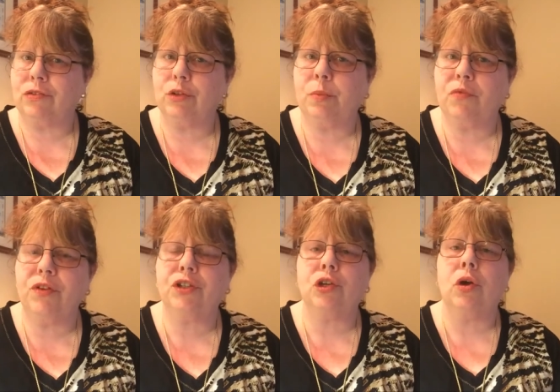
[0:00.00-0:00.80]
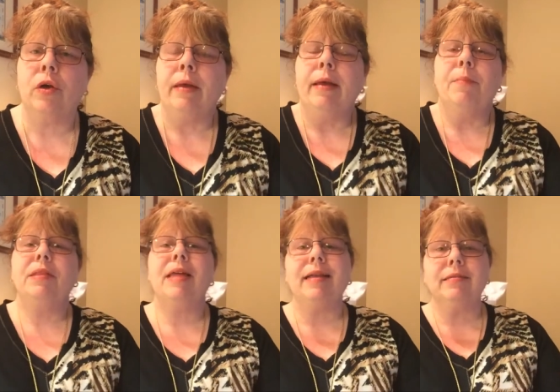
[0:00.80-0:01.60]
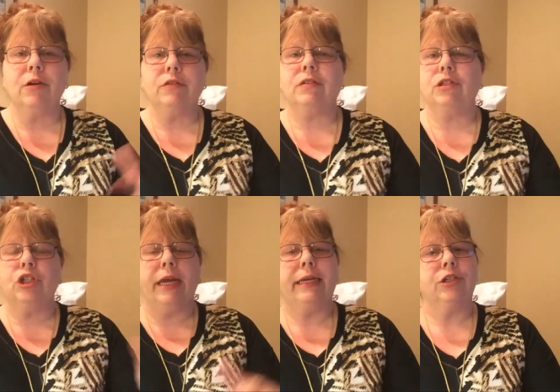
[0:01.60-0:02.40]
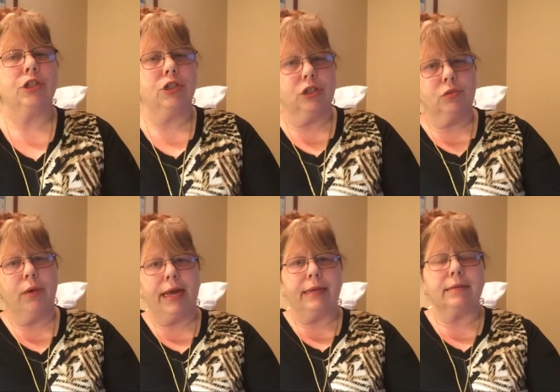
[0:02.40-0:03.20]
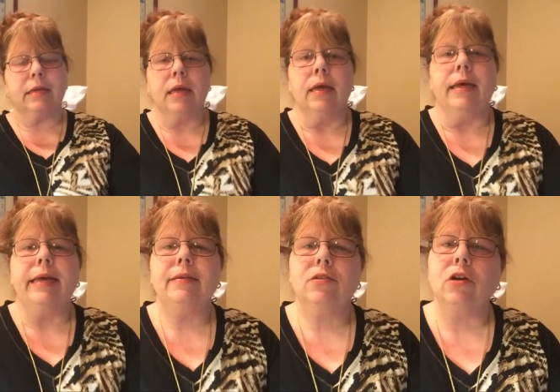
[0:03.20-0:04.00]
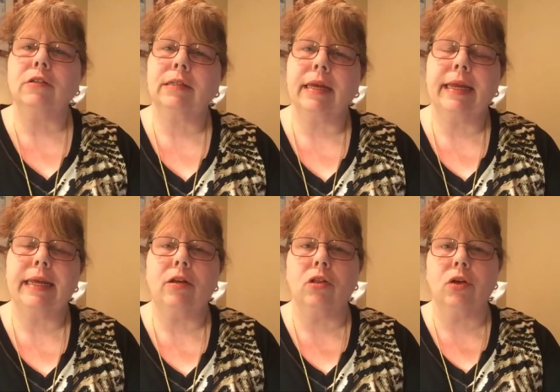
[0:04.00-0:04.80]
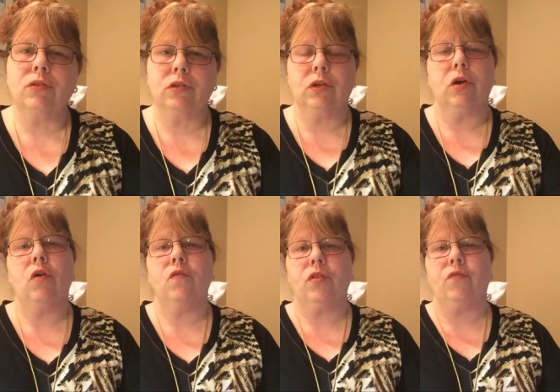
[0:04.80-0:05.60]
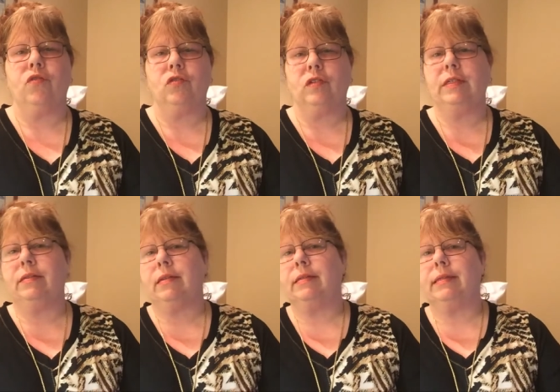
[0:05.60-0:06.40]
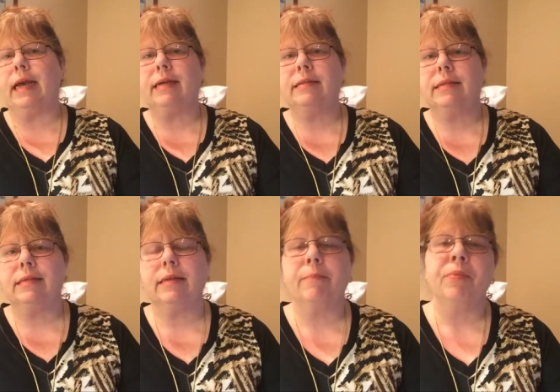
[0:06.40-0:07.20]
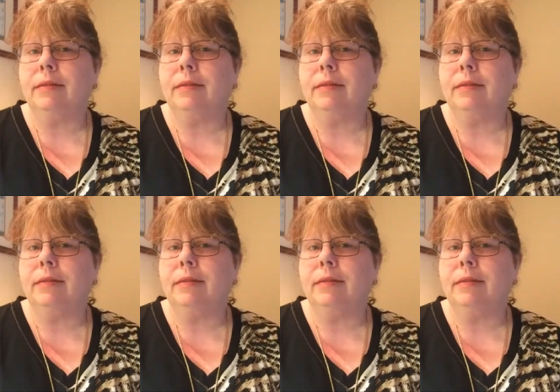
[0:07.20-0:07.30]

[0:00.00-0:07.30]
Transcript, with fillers: are superficial. But that starts to change in 2 ways. He starts getting closer over the first season and second season.